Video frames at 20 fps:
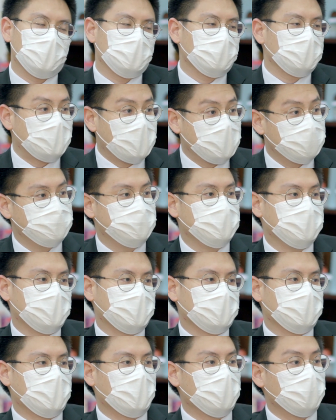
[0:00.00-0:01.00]
last
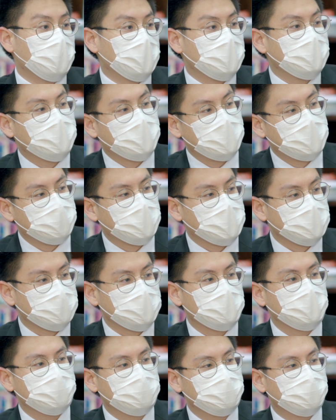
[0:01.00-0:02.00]
year I went there
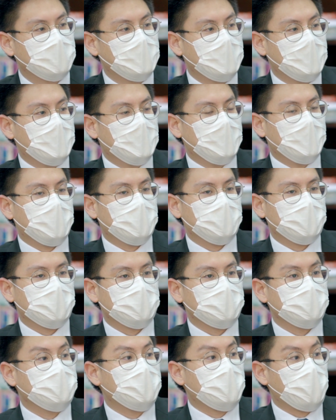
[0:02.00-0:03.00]
myself in
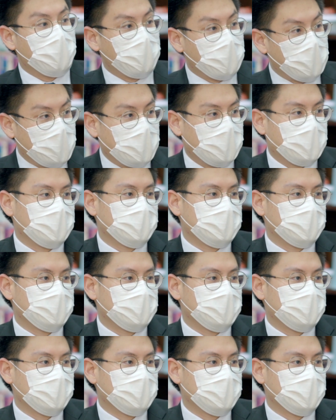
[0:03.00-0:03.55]
Lampang.